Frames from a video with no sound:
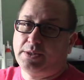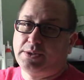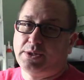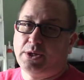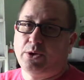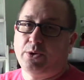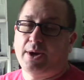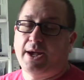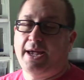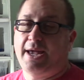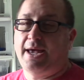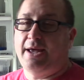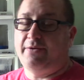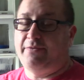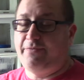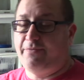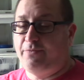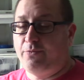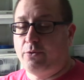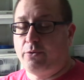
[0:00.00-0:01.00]
So I had
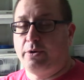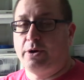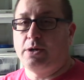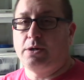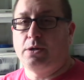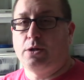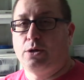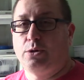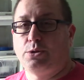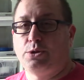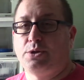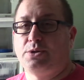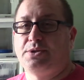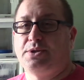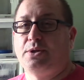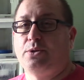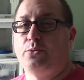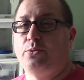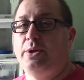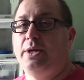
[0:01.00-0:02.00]
4 enclosures
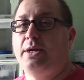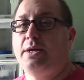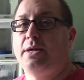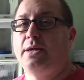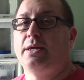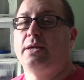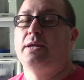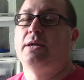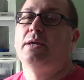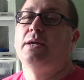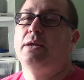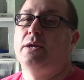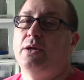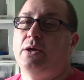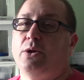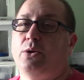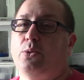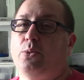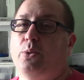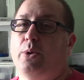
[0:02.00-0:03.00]
in a week,
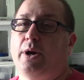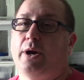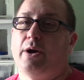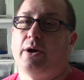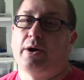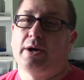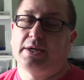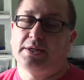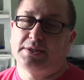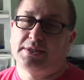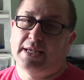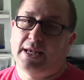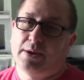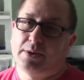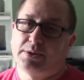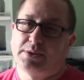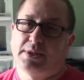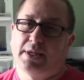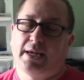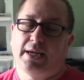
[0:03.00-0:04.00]
where it
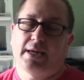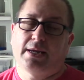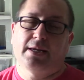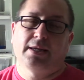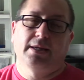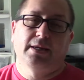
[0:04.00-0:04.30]
sounds like